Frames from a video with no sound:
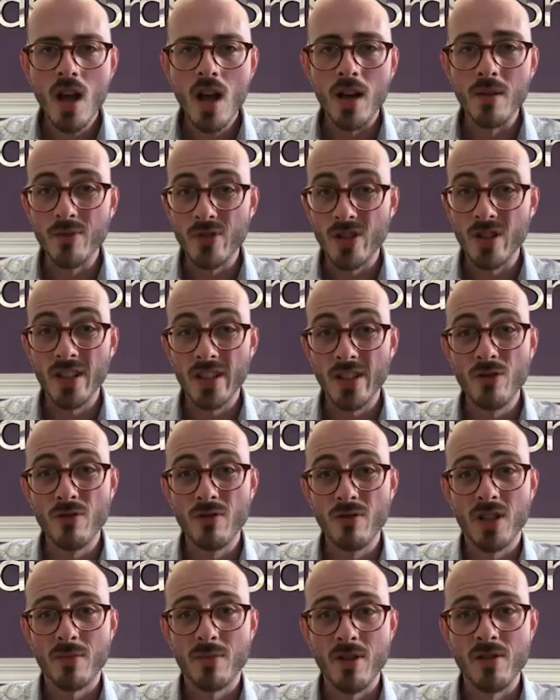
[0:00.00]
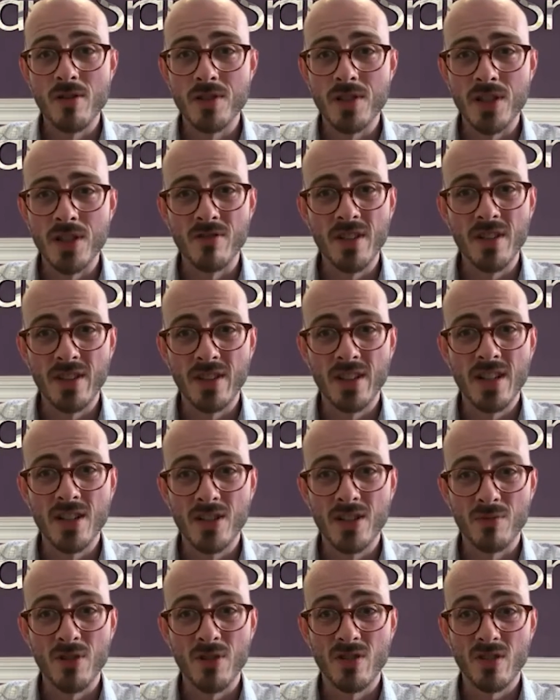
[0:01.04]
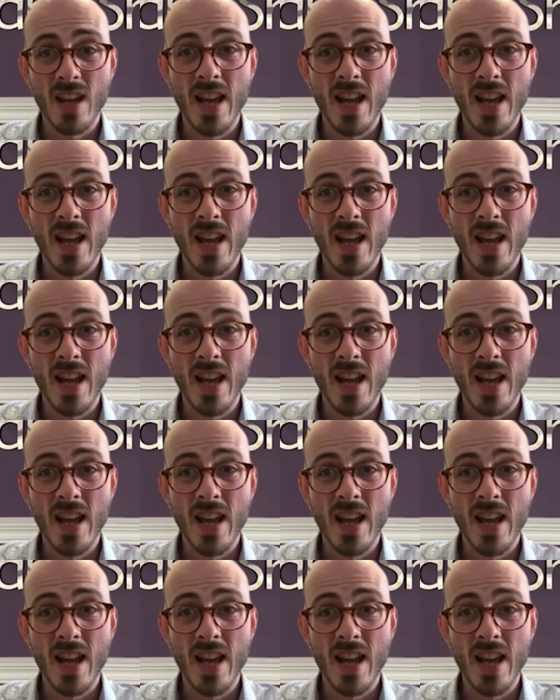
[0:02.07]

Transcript: Charlotte, in your experience, is there anything else which